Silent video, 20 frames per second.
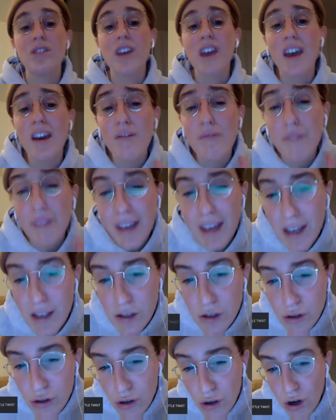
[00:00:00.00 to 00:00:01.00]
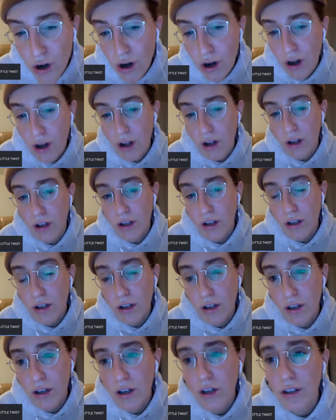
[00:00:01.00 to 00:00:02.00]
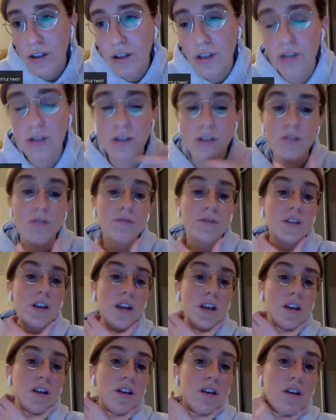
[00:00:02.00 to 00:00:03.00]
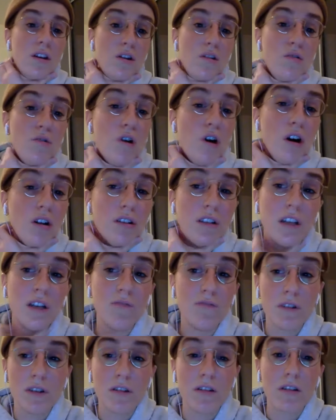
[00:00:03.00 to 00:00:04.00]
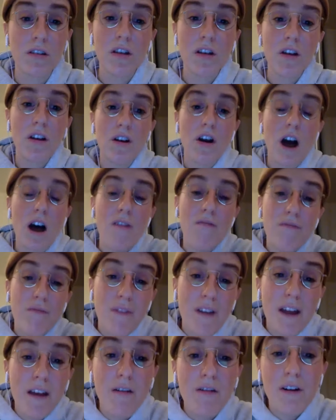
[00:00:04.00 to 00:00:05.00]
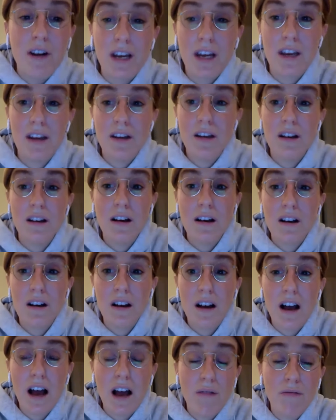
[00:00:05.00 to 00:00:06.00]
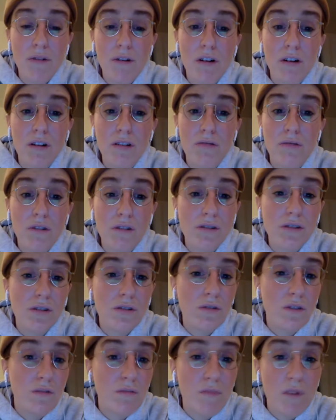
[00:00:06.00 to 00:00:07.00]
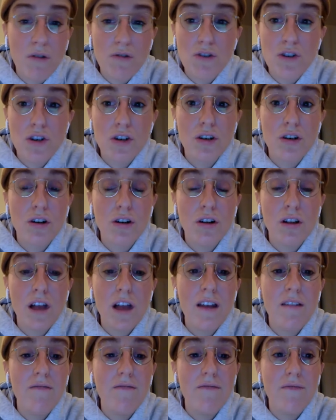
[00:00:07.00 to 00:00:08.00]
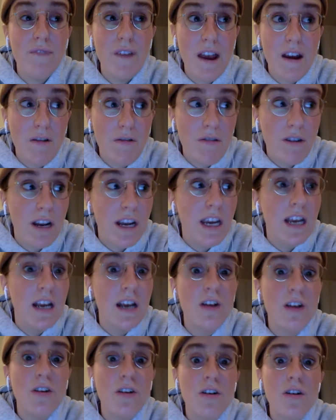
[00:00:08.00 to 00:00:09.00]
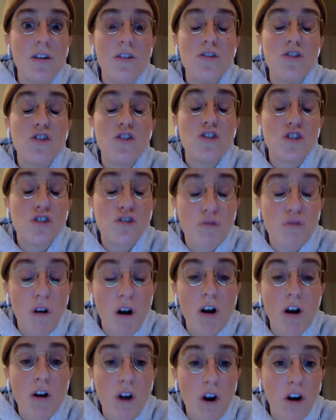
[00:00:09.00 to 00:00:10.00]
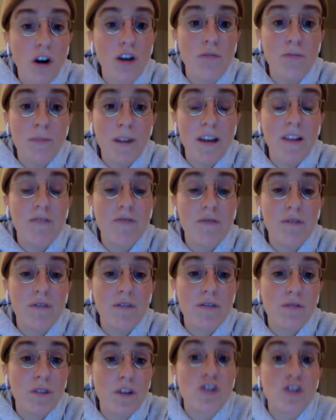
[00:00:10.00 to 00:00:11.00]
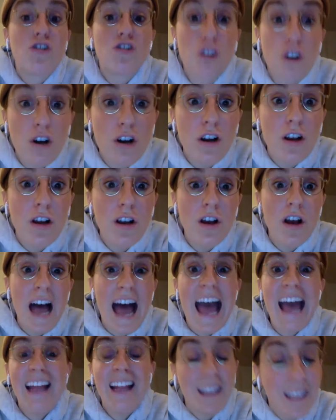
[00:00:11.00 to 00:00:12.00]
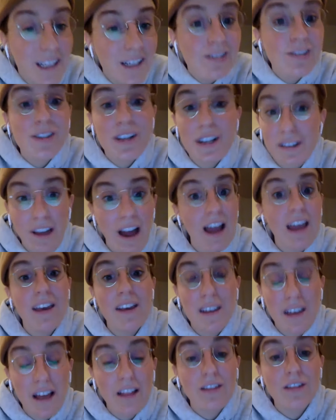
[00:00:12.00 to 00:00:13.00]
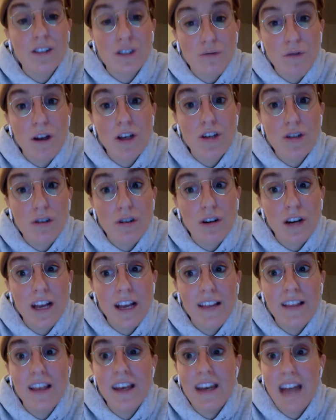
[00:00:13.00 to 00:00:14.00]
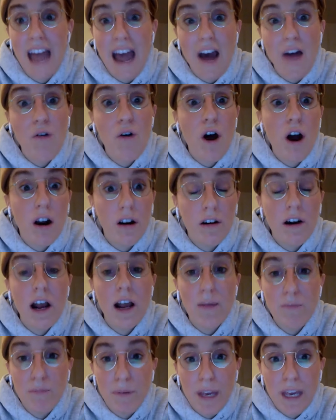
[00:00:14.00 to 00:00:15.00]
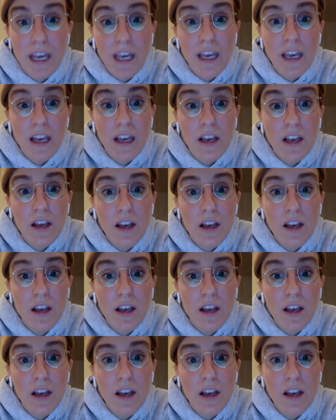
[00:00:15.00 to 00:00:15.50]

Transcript: Give his call to Susie, who called in with a very, I would argue, also an emotional and very strong argument for the sweatshirt. Should at least a dyke get the sweatshirt in the now RIP